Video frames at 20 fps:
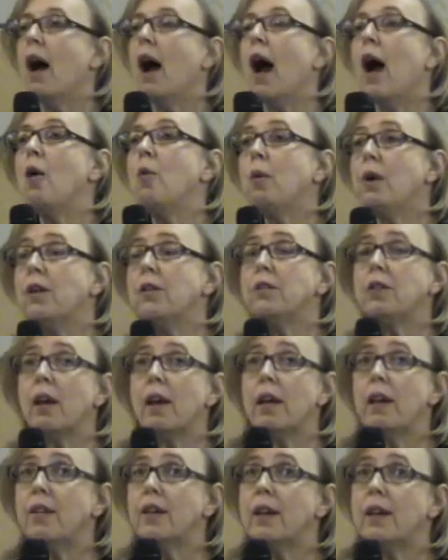I will
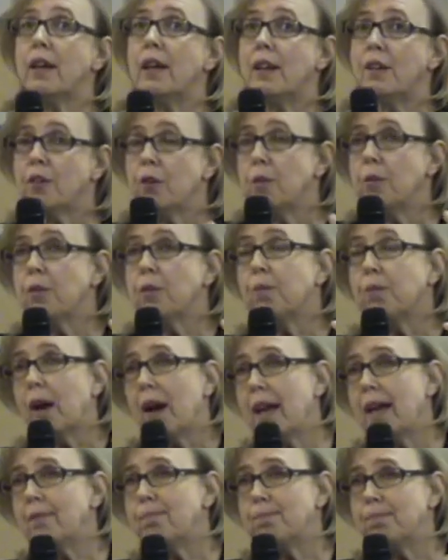tell you that in terms of
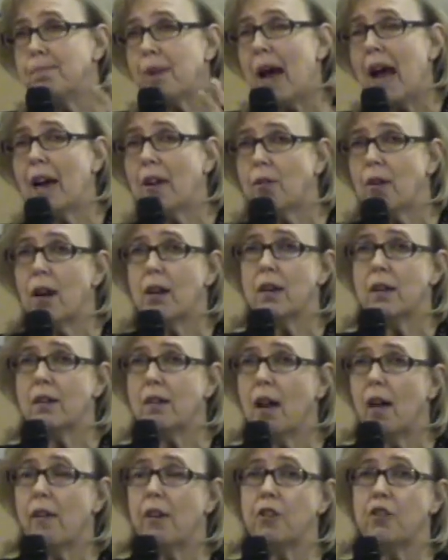my background and
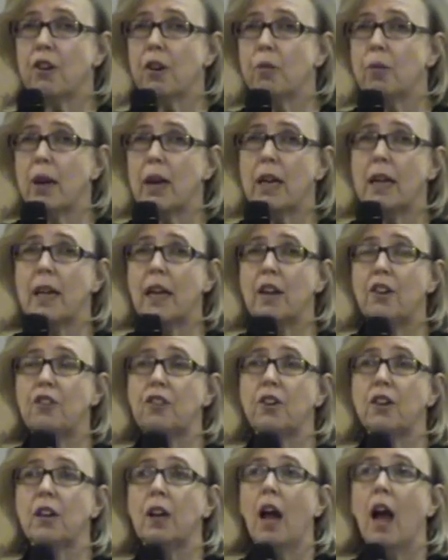knowledge on
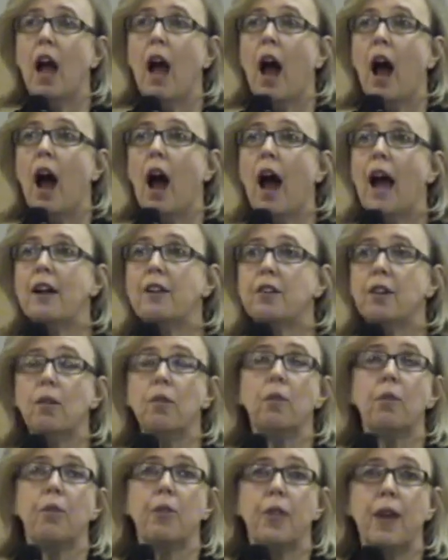radiation, I
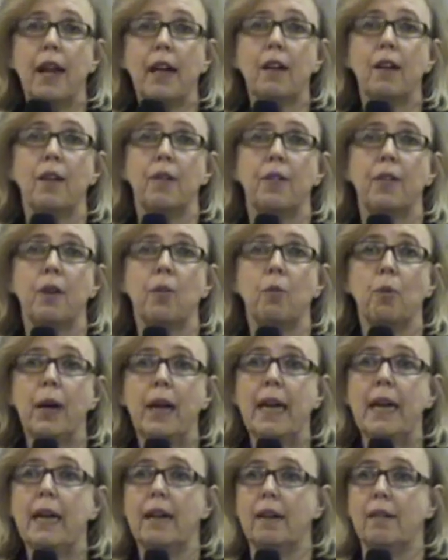don't think that
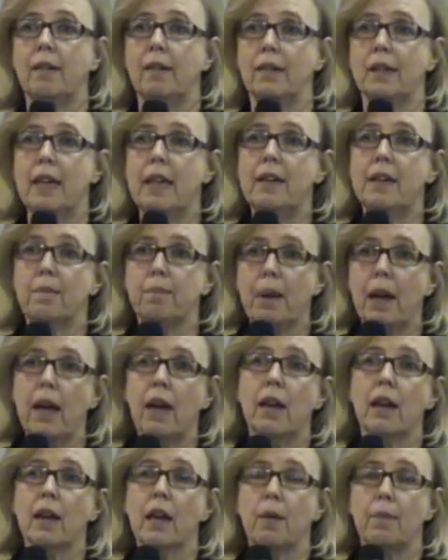we need to
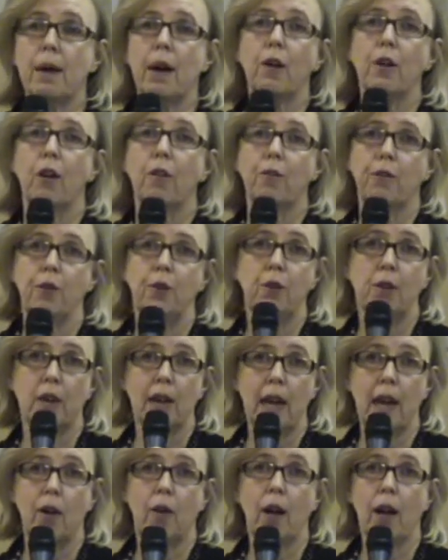panic about our food
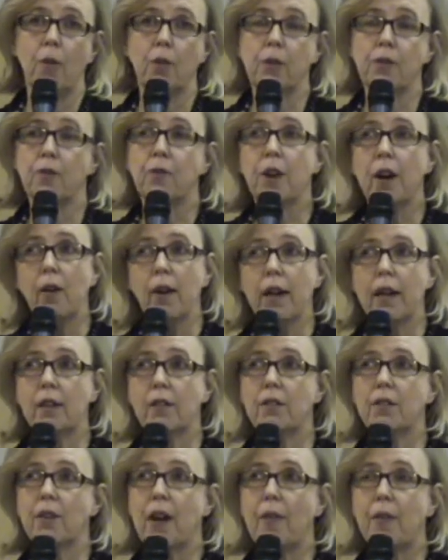now. I was very
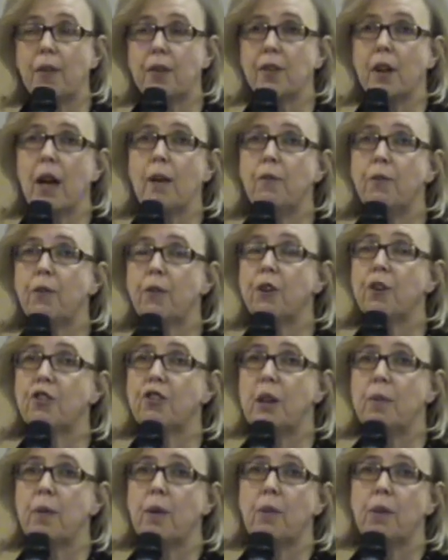concerned, at the time
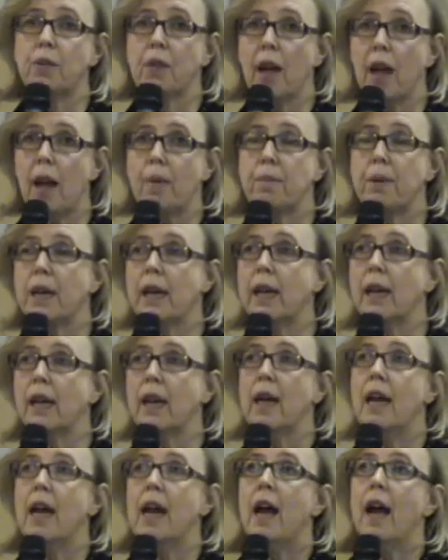Fukushima was
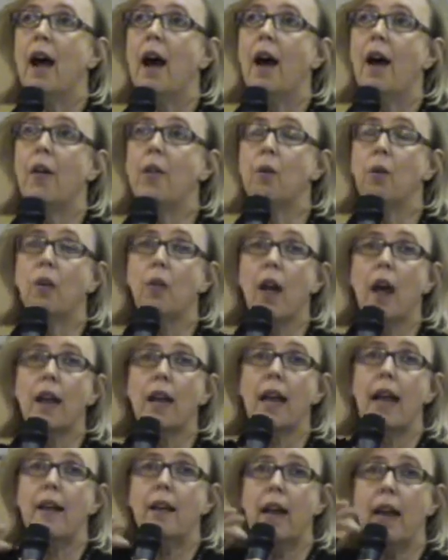happening, uh, there were a lot
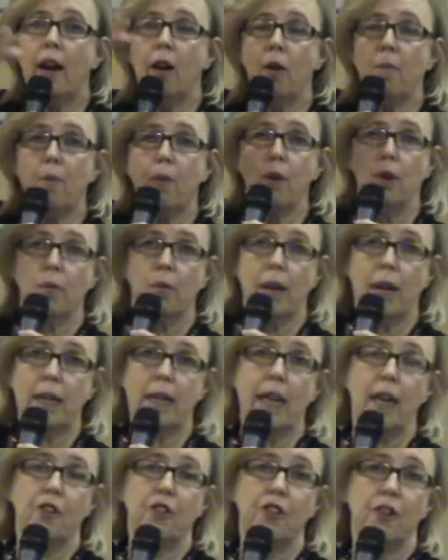of airborne
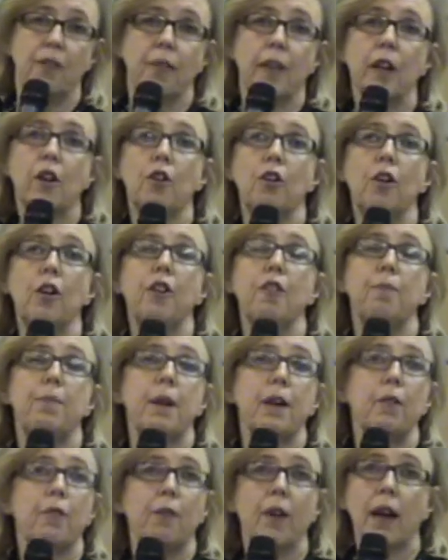radiation that could have
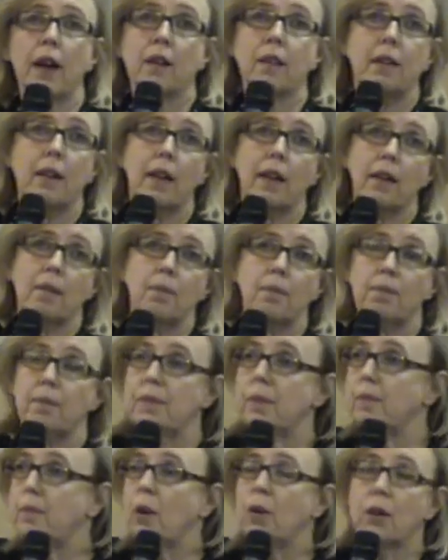been affecting
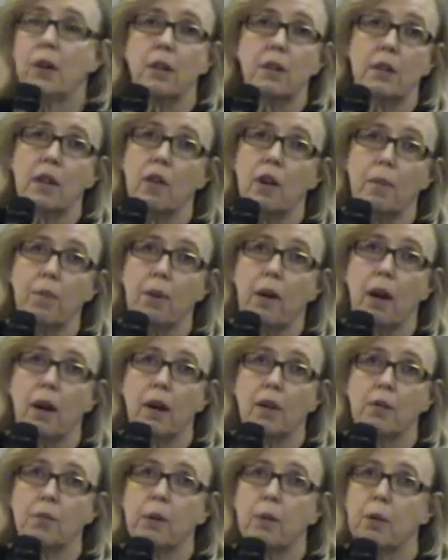milk and dairy
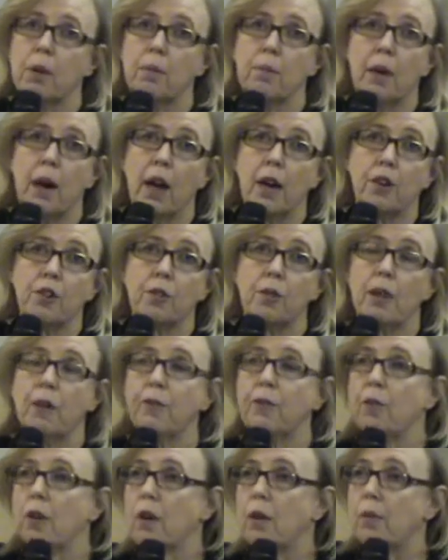products. We weren't monitoring
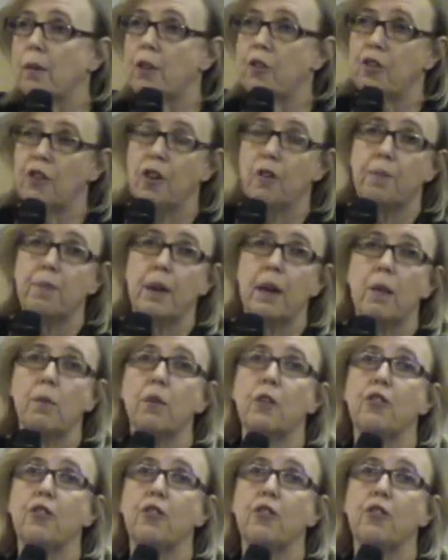for it. We should have been.